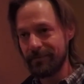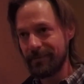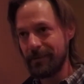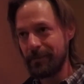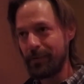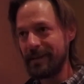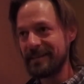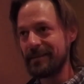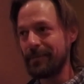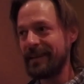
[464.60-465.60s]

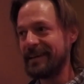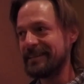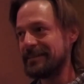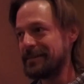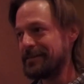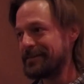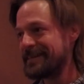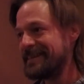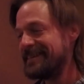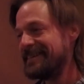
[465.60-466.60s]
compress the plants.
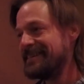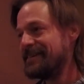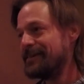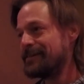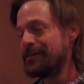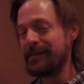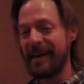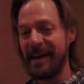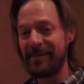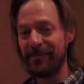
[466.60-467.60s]
Don't
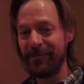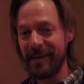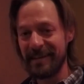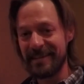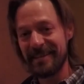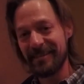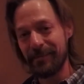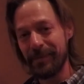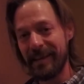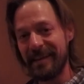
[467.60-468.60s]
aggravate
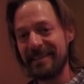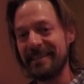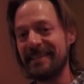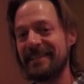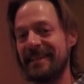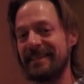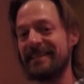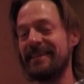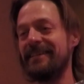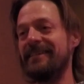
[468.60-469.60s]
the plants in the
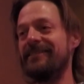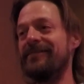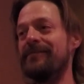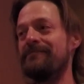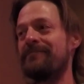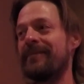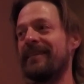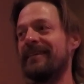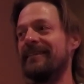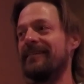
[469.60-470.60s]
sense of
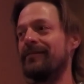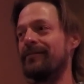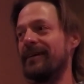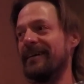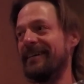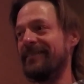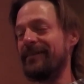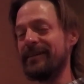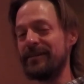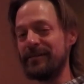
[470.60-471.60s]

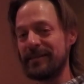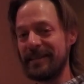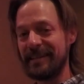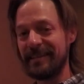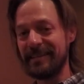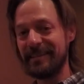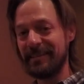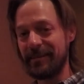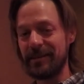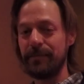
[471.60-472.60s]
reducing
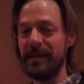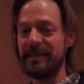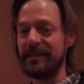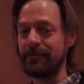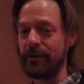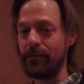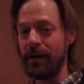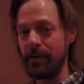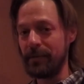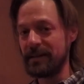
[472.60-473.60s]
their spacing
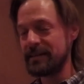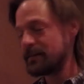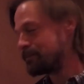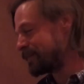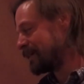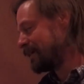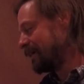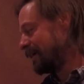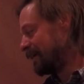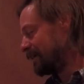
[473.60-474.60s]
requirements.
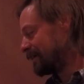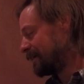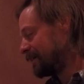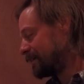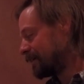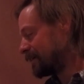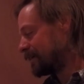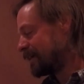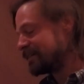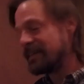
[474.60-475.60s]

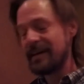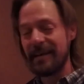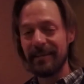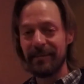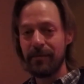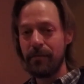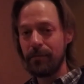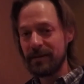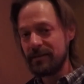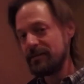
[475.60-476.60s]
Not that
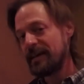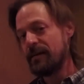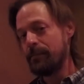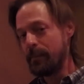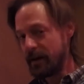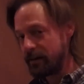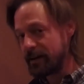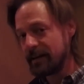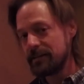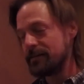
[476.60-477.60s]
once you get better
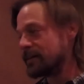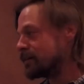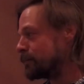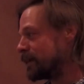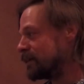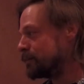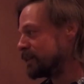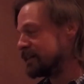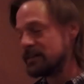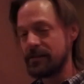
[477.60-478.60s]
at doing companion
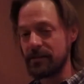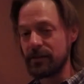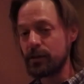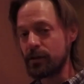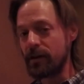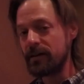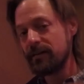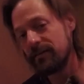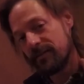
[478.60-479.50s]
plants, you can start